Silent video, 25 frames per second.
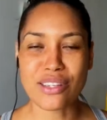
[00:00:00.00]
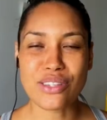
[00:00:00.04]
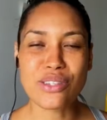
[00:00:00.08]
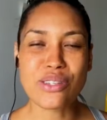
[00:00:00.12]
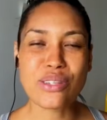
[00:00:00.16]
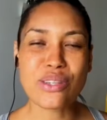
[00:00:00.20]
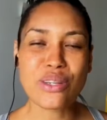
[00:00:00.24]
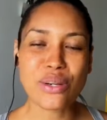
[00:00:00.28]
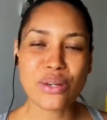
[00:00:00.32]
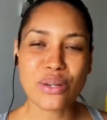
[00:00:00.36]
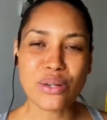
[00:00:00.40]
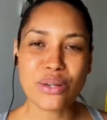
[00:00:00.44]

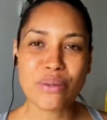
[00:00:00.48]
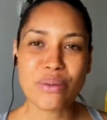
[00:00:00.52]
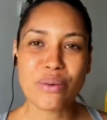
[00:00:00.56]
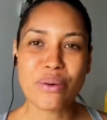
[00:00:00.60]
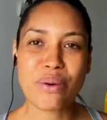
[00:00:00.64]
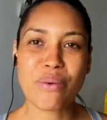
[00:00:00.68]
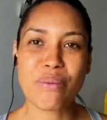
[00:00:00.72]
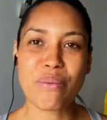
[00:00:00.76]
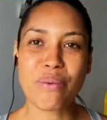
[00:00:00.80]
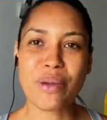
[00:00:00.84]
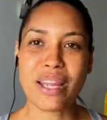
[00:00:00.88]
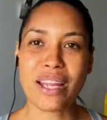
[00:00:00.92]
So
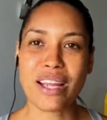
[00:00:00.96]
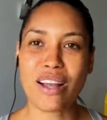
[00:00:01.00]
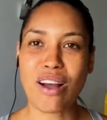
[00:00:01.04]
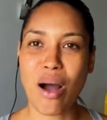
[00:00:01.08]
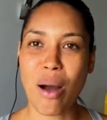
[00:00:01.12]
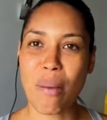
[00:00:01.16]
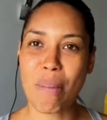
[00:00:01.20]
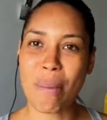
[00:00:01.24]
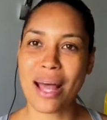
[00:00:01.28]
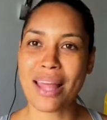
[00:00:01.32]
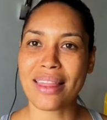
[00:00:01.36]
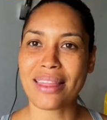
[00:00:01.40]
we
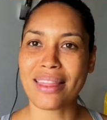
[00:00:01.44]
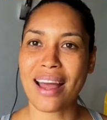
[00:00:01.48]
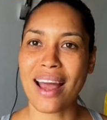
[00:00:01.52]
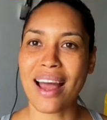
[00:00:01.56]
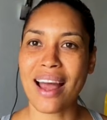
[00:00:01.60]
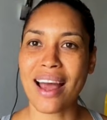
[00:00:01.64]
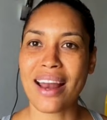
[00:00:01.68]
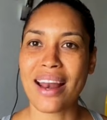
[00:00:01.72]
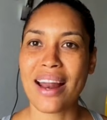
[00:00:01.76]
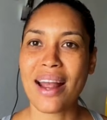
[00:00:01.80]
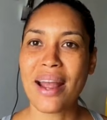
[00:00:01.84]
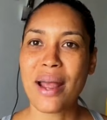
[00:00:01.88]
combat
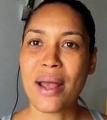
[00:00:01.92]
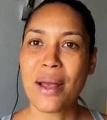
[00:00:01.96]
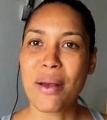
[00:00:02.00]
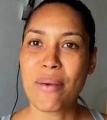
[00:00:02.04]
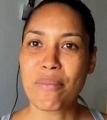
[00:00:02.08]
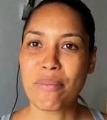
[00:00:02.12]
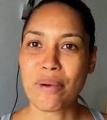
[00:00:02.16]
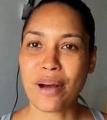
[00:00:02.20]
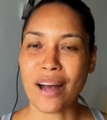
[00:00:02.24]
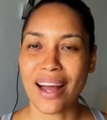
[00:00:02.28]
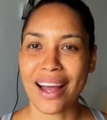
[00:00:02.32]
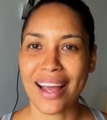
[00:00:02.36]
that
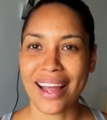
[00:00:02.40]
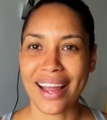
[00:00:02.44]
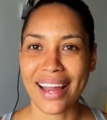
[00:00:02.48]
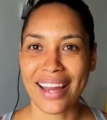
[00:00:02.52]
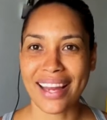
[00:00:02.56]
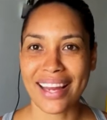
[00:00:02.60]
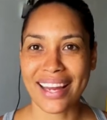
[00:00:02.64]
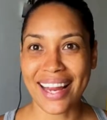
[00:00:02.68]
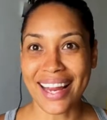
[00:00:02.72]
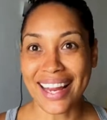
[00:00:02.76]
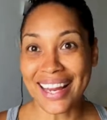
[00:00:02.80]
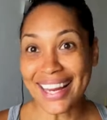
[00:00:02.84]

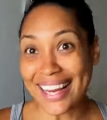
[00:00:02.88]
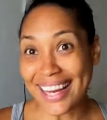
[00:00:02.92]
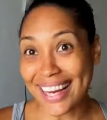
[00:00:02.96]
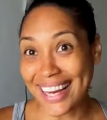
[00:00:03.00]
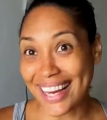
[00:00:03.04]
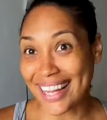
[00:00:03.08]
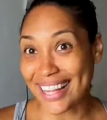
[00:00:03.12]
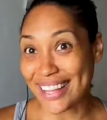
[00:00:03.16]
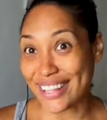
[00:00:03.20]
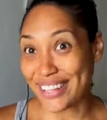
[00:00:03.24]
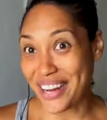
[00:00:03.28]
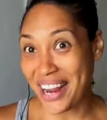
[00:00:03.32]
by
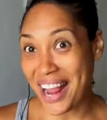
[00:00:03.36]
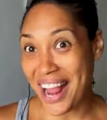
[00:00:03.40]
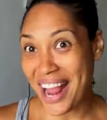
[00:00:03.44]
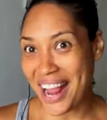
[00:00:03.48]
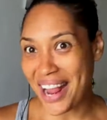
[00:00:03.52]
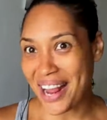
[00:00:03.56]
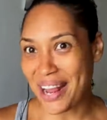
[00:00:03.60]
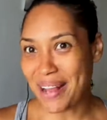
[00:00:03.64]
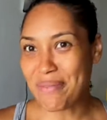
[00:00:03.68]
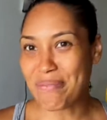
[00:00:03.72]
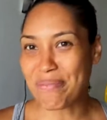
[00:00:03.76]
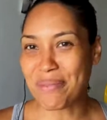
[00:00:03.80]
either
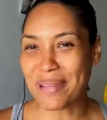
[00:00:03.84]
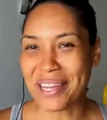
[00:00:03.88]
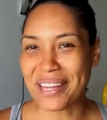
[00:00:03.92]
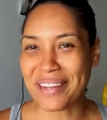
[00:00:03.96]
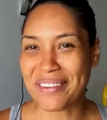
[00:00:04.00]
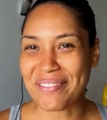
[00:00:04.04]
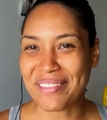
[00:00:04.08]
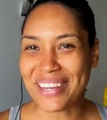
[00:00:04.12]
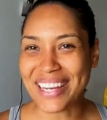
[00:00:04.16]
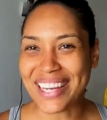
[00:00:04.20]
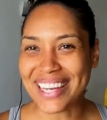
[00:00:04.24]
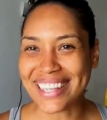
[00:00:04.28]
A,
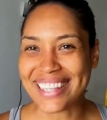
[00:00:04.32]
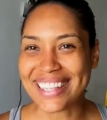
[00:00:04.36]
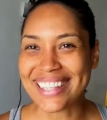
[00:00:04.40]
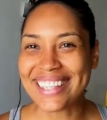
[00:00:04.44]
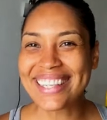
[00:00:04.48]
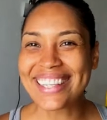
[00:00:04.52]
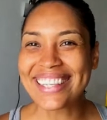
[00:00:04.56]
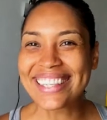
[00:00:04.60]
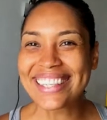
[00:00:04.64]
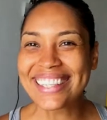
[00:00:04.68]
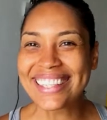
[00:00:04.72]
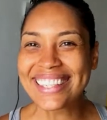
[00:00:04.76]
being
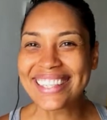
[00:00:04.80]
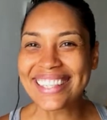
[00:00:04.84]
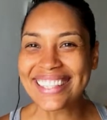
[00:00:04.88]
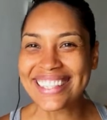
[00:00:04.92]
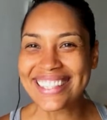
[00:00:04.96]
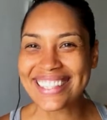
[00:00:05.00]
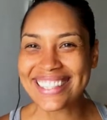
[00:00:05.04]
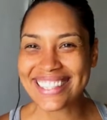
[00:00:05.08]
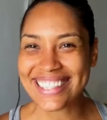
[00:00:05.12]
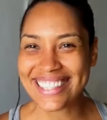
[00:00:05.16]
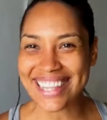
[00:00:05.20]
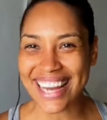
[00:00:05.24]

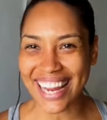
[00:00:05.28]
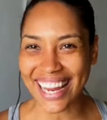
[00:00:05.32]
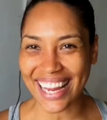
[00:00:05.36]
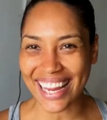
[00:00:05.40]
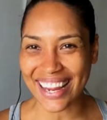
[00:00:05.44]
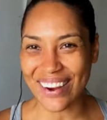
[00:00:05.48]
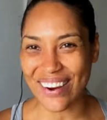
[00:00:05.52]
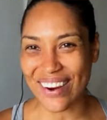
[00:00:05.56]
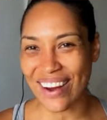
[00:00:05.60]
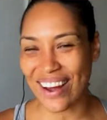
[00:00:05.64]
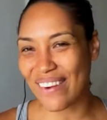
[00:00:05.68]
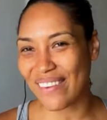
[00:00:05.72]
vegan,
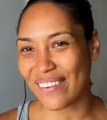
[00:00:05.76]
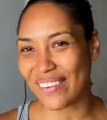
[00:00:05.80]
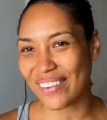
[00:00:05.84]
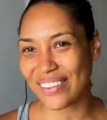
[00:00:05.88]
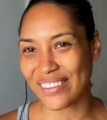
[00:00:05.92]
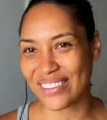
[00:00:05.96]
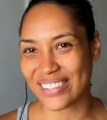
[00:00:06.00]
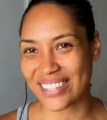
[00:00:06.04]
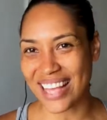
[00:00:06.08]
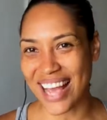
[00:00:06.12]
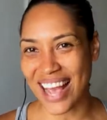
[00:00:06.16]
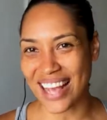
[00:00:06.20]
taking all
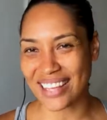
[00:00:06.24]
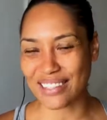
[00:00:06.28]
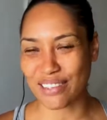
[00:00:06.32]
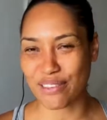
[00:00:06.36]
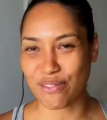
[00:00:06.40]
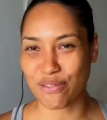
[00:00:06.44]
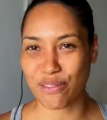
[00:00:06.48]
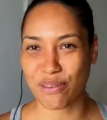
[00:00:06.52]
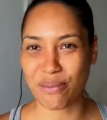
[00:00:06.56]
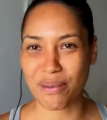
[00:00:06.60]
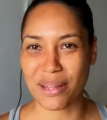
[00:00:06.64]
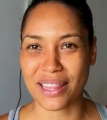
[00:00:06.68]
those
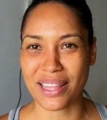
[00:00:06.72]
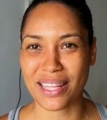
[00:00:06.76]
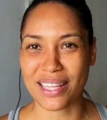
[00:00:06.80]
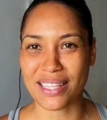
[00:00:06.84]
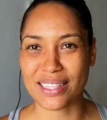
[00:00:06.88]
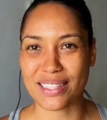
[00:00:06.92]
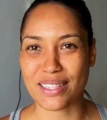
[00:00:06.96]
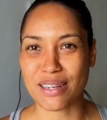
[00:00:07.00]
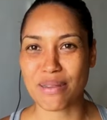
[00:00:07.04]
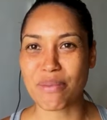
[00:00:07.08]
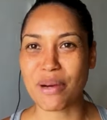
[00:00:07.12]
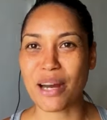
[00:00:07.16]
acid-forming
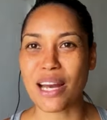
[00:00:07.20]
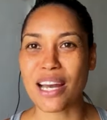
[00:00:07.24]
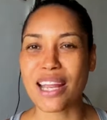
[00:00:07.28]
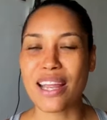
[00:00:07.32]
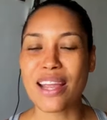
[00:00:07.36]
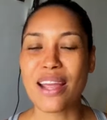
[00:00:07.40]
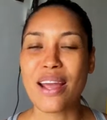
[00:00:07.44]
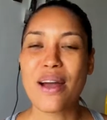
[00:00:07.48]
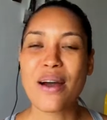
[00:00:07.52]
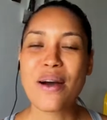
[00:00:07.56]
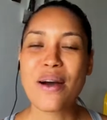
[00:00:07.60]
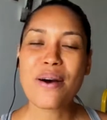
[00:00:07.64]
things in our
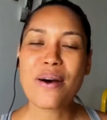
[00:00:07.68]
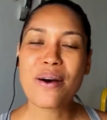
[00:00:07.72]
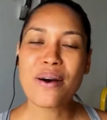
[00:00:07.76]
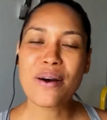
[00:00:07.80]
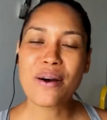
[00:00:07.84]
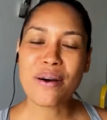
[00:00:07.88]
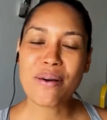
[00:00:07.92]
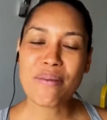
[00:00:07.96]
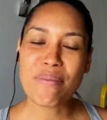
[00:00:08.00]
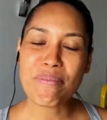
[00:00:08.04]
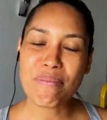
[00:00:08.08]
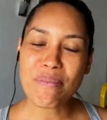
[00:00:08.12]
body,
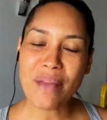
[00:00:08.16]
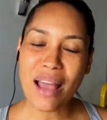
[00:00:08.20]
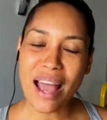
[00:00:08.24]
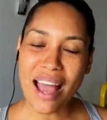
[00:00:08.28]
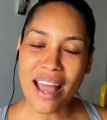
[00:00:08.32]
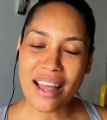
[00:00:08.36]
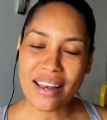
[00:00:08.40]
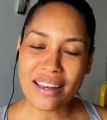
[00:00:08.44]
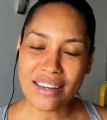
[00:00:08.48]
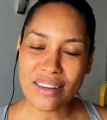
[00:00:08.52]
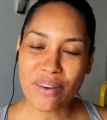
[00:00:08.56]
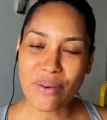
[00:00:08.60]

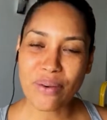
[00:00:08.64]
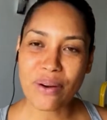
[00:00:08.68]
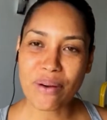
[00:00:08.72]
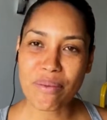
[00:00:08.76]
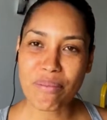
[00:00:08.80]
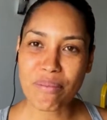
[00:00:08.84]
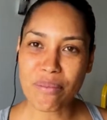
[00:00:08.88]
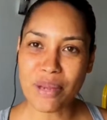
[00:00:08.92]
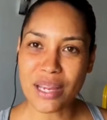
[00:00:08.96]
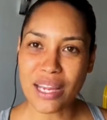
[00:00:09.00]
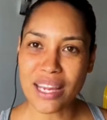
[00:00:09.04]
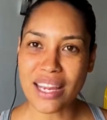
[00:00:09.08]
or
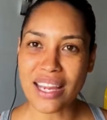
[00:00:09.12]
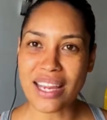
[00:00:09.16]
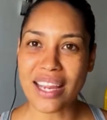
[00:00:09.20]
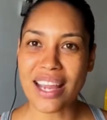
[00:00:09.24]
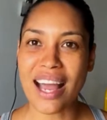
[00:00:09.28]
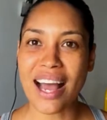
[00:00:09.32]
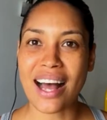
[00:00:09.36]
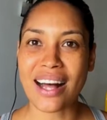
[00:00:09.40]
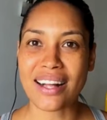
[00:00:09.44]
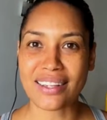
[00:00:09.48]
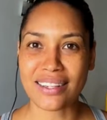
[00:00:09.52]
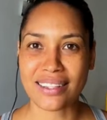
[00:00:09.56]
B,
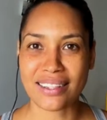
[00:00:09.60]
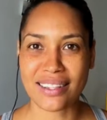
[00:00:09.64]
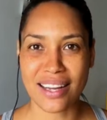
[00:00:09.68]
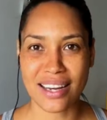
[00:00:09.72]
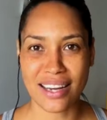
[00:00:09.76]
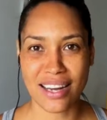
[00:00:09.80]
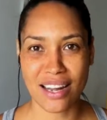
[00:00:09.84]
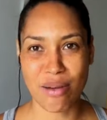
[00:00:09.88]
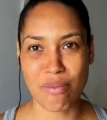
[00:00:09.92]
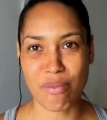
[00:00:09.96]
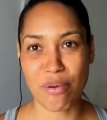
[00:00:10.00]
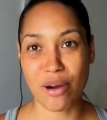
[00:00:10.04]

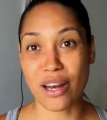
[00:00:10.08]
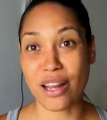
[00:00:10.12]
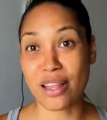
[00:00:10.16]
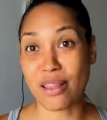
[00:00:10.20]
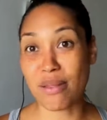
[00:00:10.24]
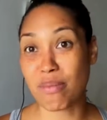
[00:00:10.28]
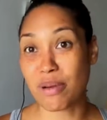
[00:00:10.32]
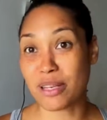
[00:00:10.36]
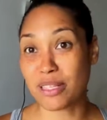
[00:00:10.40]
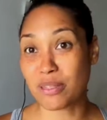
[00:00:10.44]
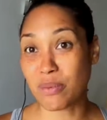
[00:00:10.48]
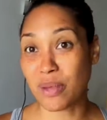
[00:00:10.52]
alkalining our body
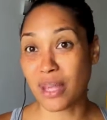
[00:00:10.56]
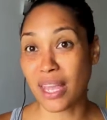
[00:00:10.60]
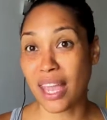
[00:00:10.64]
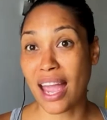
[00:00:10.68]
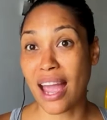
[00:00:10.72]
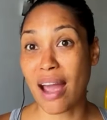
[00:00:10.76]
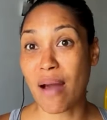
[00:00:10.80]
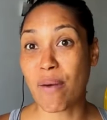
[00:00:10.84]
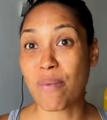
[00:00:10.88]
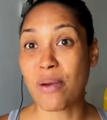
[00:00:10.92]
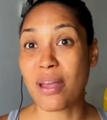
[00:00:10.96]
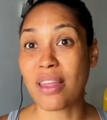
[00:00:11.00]
the best we
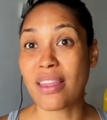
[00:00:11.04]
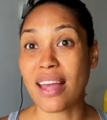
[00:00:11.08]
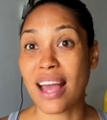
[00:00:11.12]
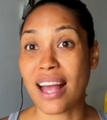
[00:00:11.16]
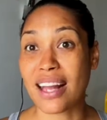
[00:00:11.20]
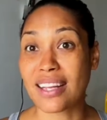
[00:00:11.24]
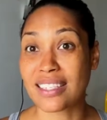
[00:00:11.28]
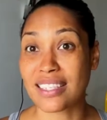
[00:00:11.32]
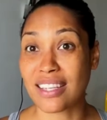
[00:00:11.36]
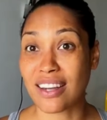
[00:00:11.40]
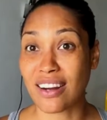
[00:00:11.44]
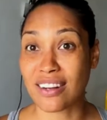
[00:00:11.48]
can with
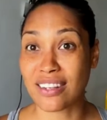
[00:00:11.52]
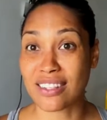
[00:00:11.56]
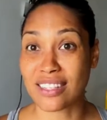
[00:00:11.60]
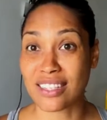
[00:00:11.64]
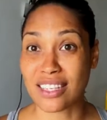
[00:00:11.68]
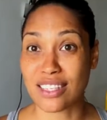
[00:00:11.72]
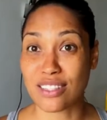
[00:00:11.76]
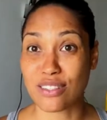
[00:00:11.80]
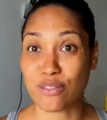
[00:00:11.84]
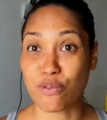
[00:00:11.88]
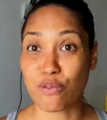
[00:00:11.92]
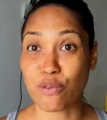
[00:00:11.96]

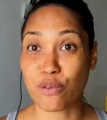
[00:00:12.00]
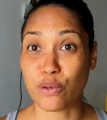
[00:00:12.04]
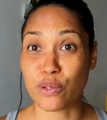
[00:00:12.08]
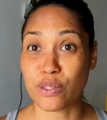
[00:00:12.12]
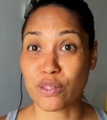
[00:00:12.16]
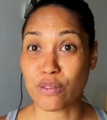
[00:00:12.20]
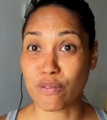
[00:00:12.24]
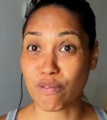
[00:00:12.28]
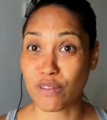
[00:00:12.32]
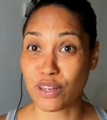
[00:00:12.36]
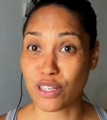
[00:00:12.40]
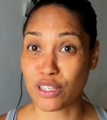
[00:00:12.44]
antioxidants and
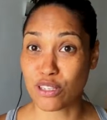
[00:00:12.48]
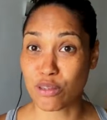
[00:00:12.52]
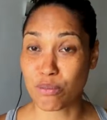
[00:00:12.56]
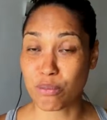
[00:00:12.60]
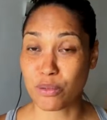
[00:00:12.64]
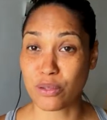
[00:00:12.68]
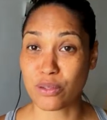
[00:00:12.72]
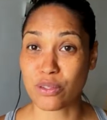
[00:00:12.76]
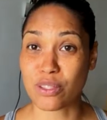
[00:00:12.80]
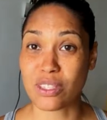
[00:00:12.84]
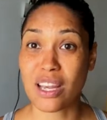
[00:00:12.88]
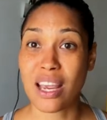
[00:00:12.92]
fruits and
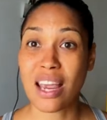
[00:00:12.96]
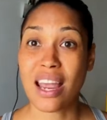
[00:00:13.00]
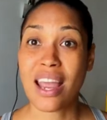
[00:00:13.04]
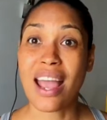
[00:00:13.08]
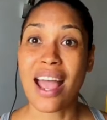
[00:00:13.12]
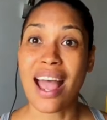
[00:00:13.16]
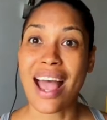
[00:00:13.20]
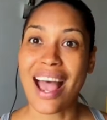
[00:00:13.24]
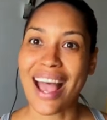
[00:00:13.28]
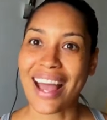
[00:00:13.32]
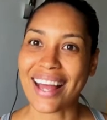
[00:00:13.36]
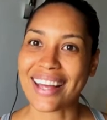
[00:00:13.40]
vegetables
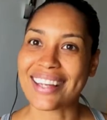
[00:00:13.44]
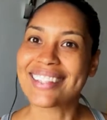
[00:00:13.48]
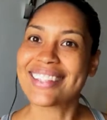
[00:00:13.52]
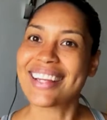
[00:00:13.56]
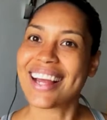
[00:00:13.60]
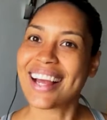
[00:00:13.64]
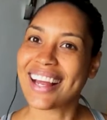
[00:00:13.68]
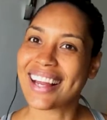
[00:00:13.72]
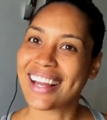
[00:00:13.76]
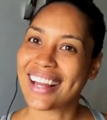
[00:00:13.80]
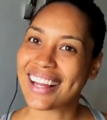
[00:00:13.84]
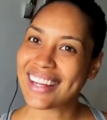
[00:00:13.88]
and
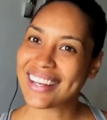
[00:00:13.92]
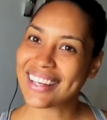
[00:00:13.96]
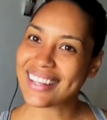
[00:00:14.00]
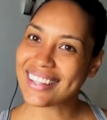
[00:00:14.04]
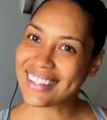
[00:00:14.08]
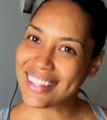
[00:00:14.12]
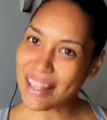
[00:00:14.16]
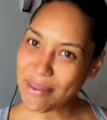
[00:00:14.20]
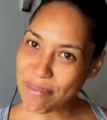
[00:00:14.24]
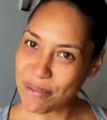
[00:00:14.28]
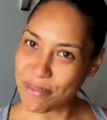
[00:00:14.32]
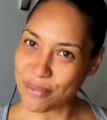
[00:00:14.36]

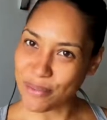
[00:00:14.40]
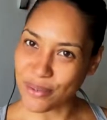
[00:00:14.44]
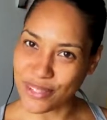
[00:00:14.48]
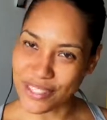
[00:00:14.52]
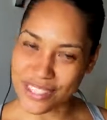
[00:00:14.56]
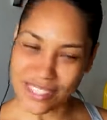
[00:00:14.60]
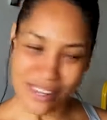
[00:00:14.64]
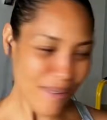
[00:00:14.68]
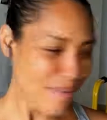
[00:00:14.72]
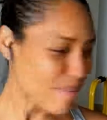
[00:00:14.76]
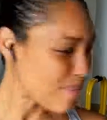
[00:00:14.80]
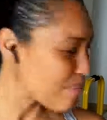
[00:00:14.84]
lemon
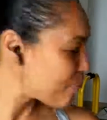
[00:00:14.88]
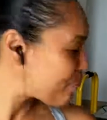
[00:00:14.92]
water.